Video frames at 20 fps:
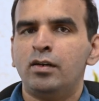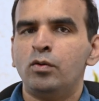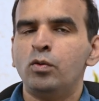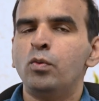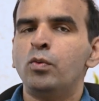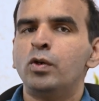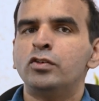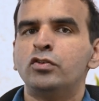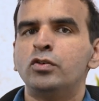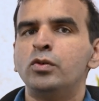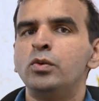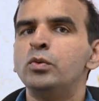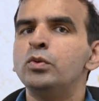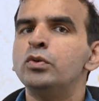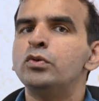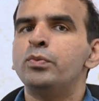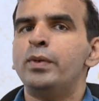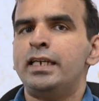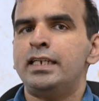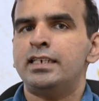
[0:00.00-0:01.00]
who wants to
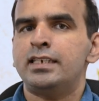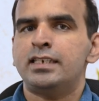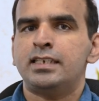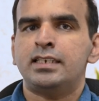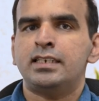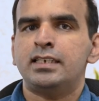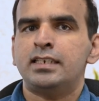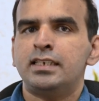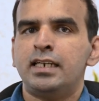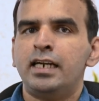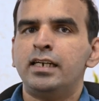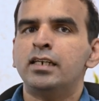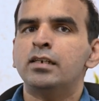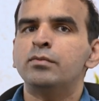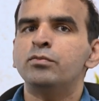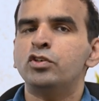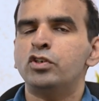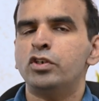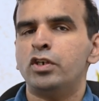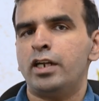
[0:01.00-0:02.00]
lose weight and
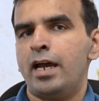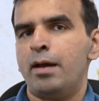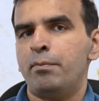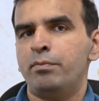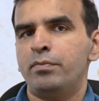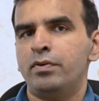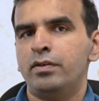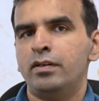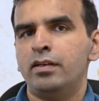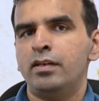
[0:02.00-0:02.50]
comes to your app.